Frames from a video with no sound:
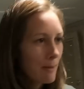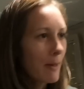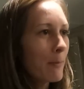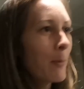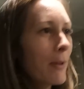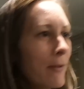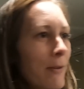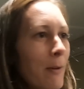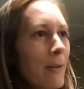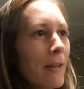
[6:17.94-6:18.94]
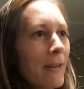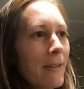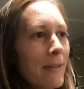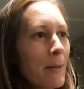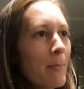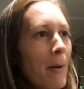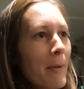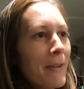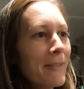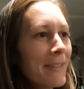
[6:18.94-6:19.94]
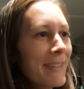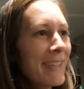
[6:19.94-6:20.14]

to say when we lived here, I was like, that's my mountain.